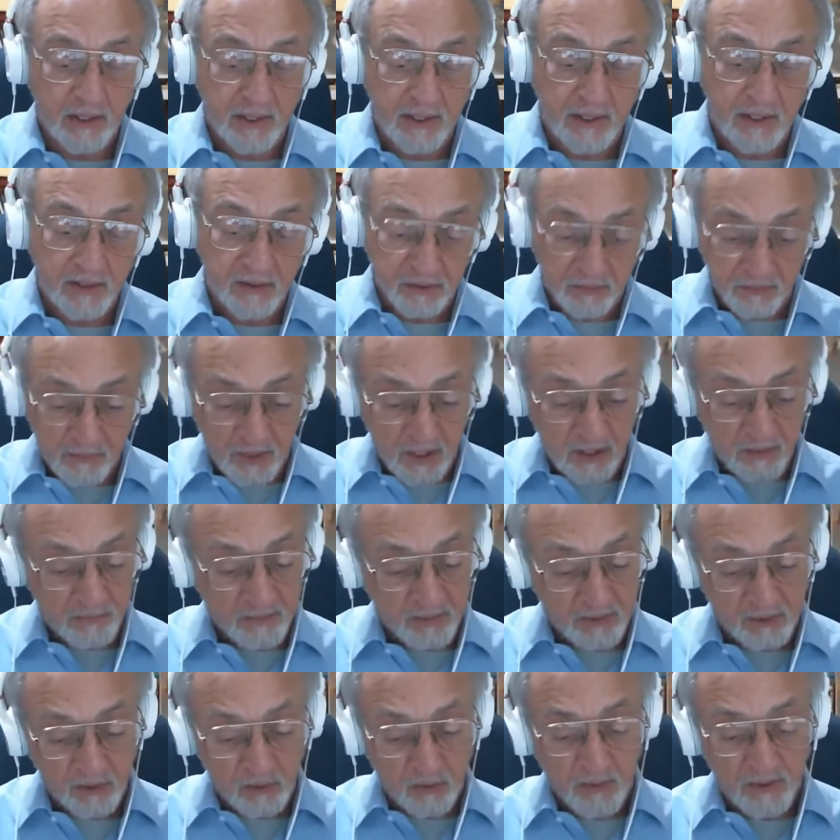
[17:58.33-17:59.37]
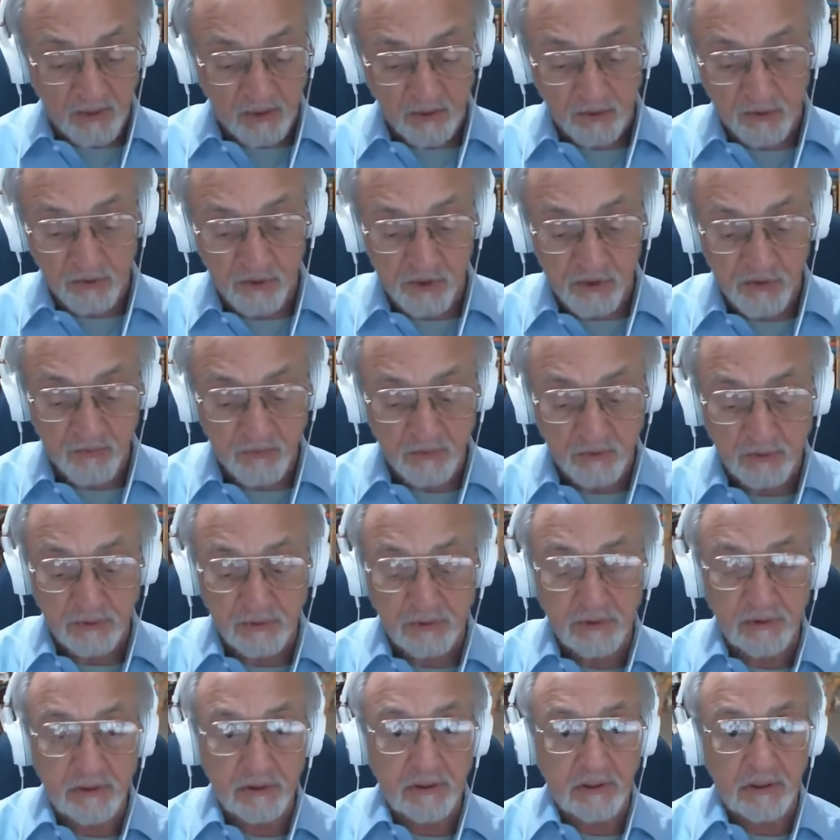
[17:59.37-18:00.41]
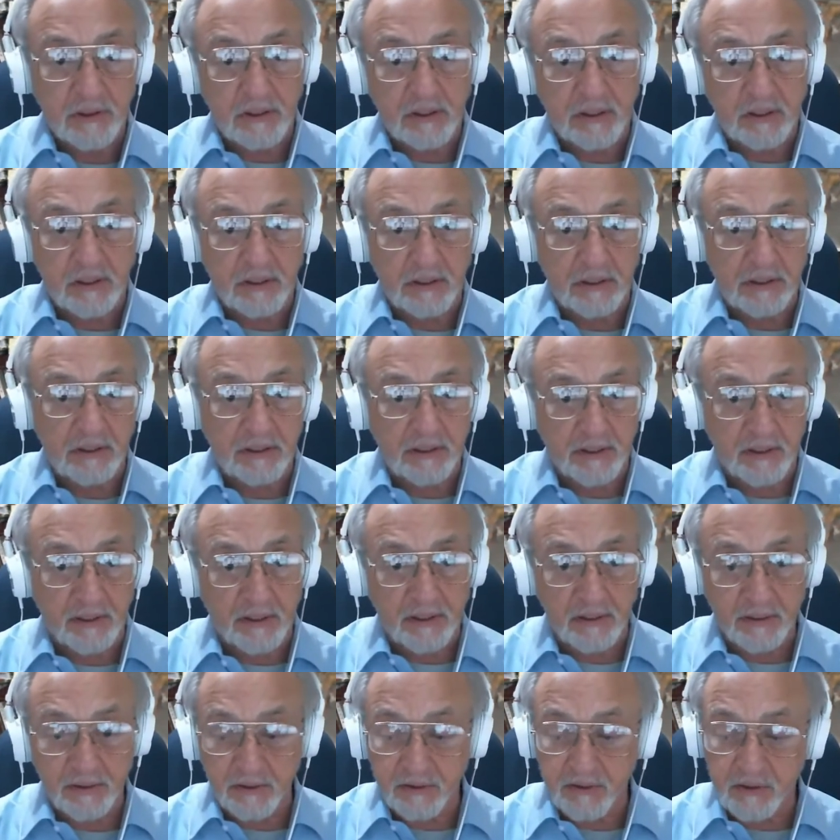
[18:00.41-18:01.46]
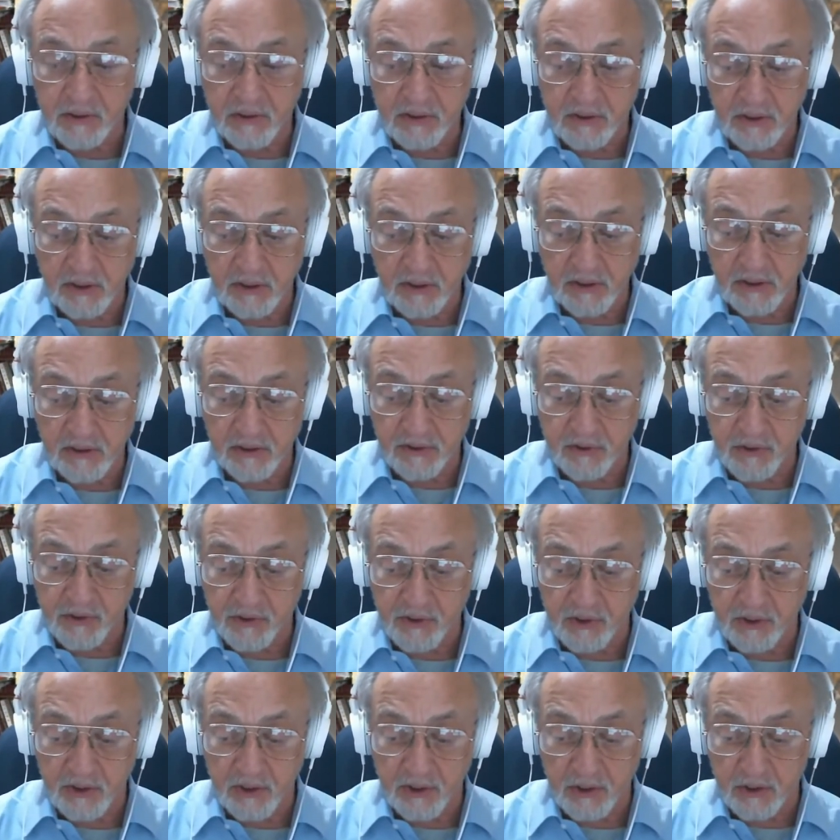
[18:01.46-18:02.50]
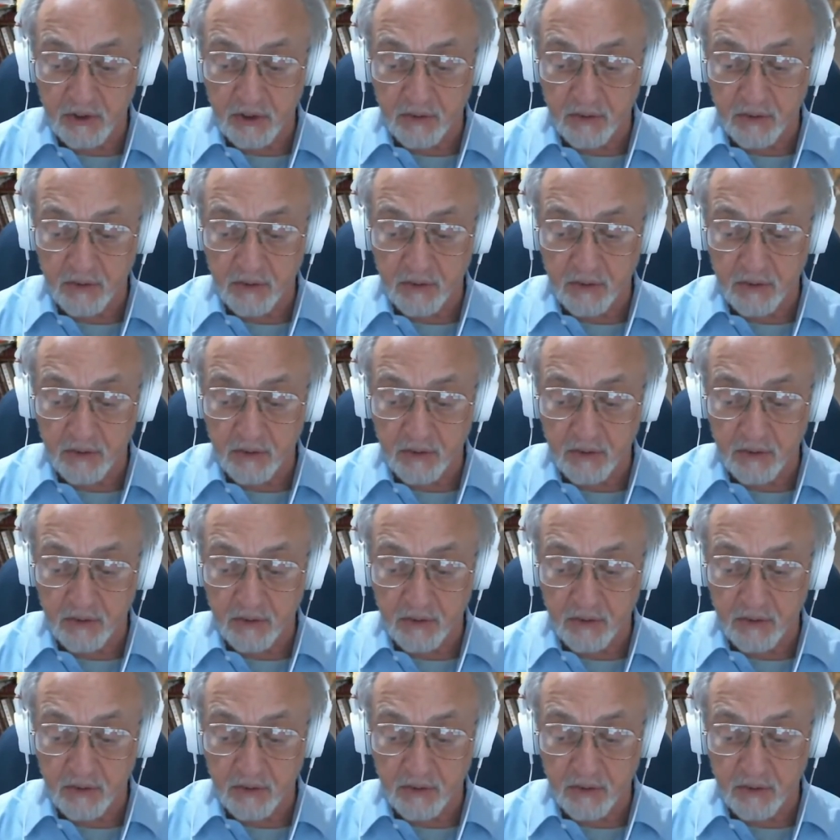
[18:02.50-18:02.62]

anger might be quite useful uh, and it's it's uh,